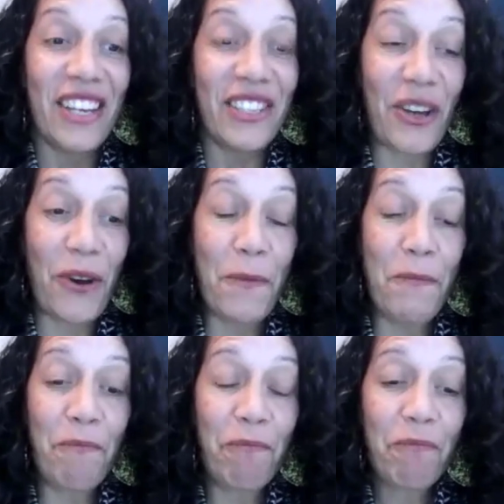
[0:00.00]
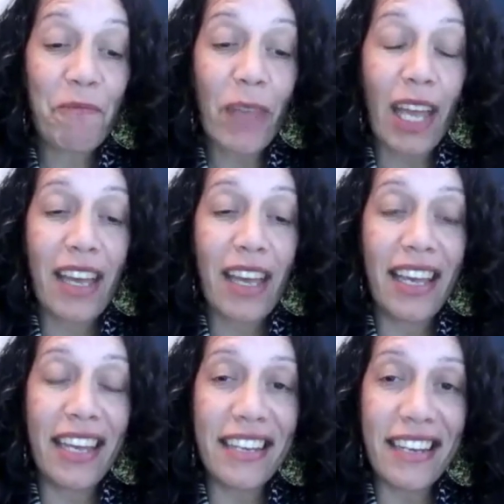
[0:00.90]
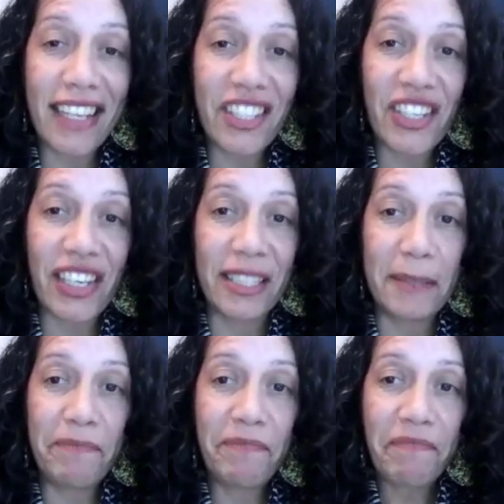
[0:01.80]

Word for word: So, in a nutshell,